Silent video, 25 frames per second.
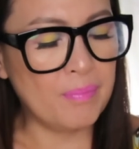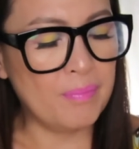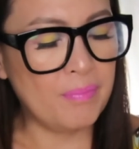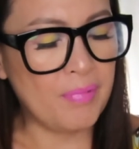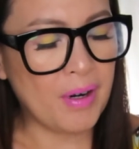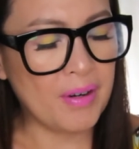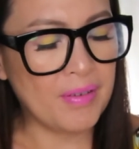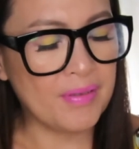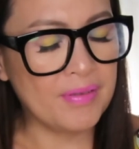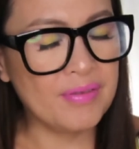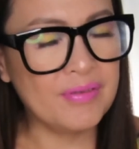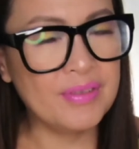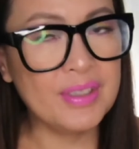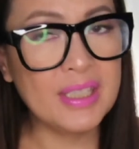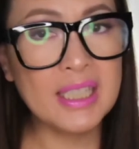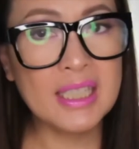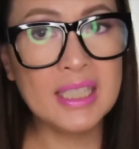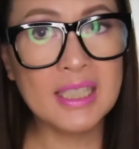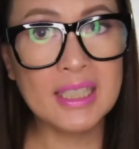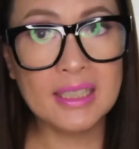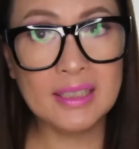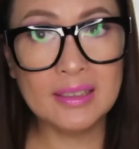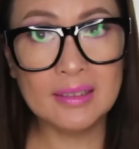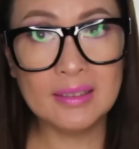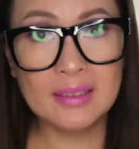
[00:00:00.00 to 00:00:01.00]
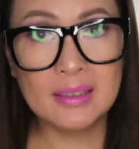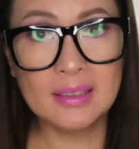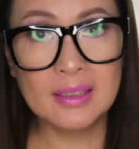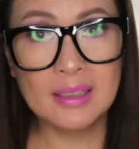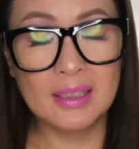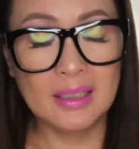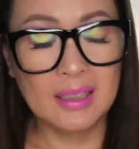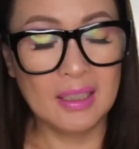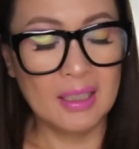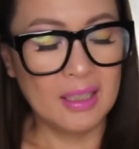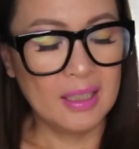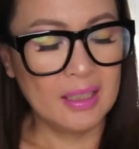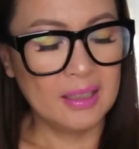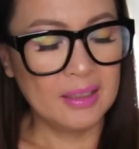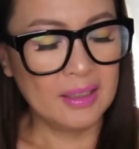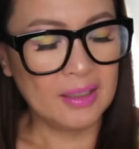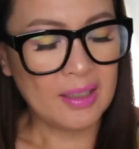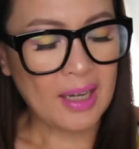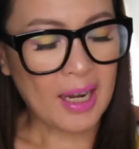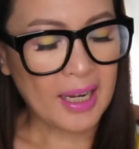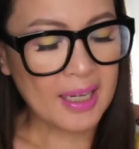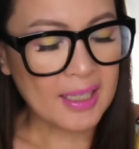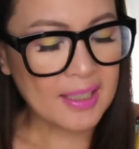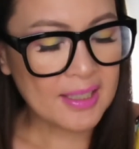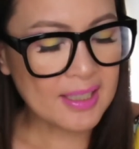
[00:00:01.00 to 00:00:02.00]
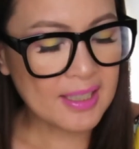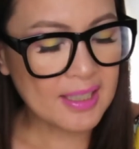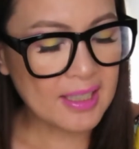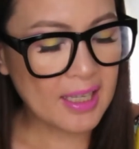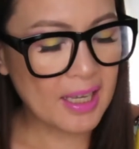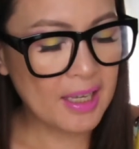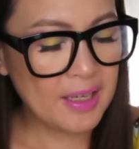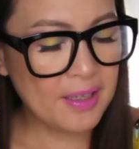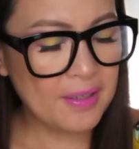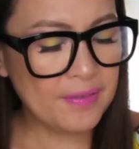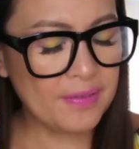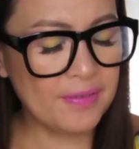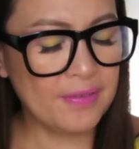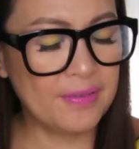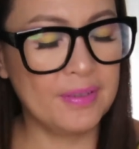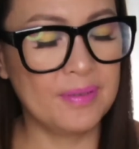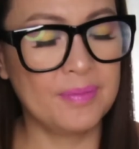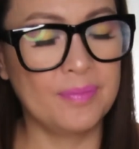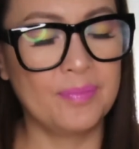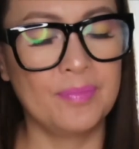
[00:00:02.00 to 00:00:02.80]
vegan, they're eye safe.